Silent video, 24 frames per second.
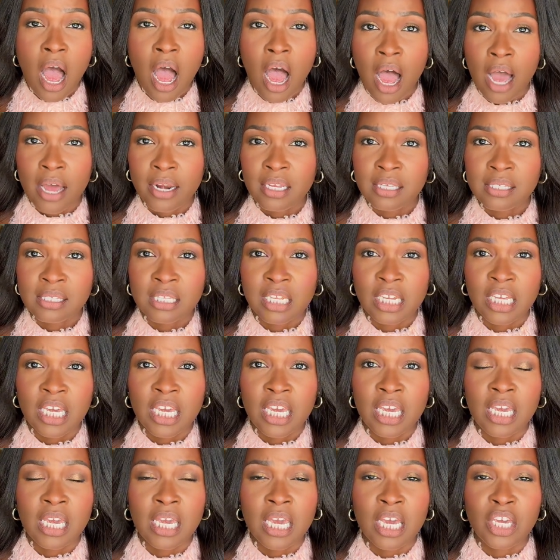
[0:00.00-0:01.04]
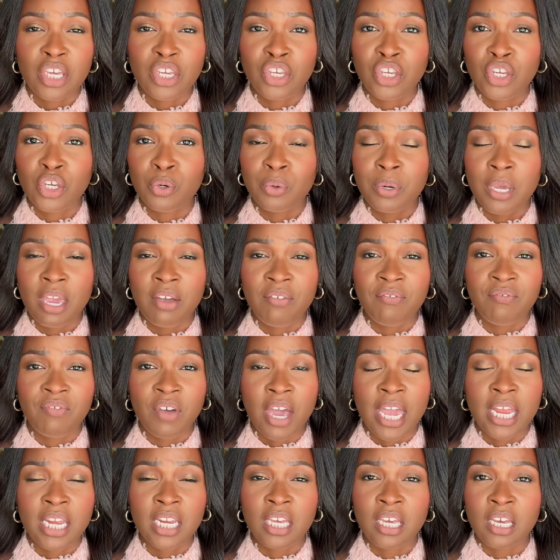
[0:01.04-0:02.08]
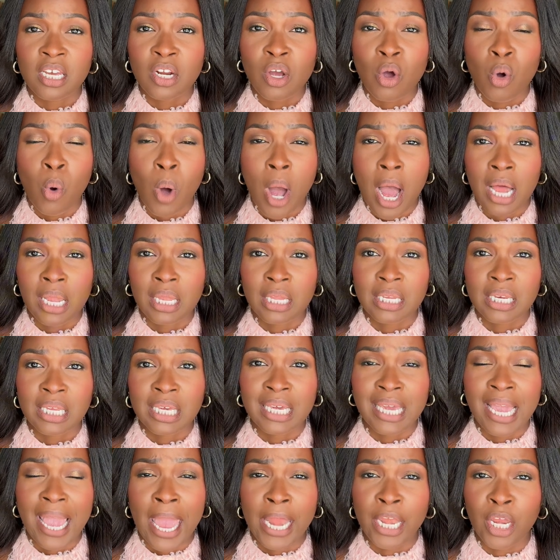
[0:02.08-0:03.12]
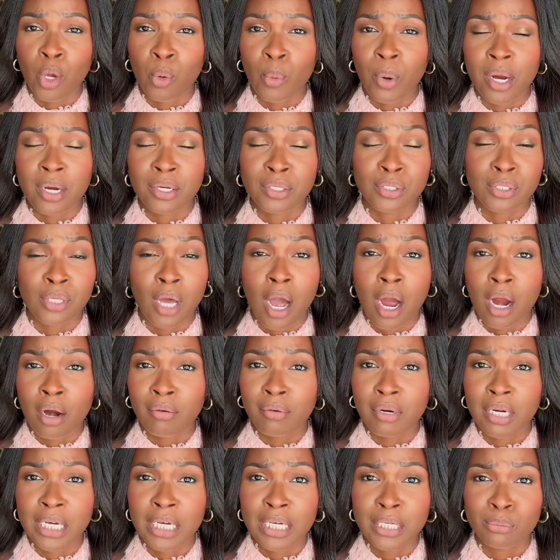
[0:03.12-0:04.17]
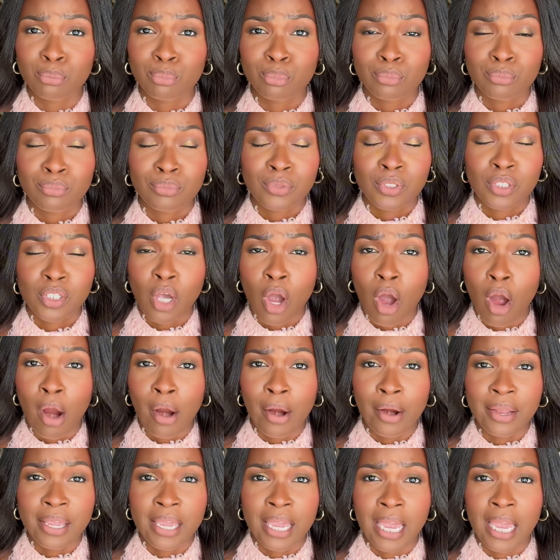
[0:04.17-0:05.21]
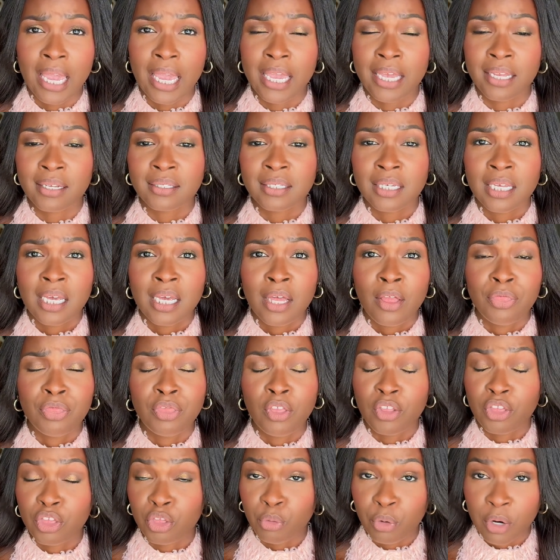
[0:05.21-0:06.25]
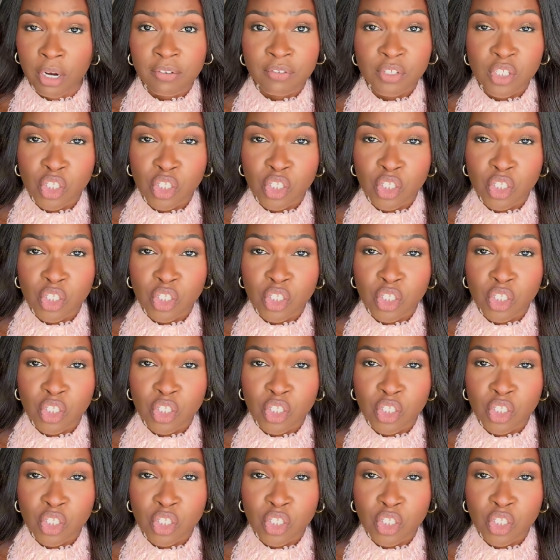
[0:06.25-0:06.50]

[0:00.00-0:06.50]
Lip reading: Honestly, you can find good quality anywhere. Zara, Target, the thrift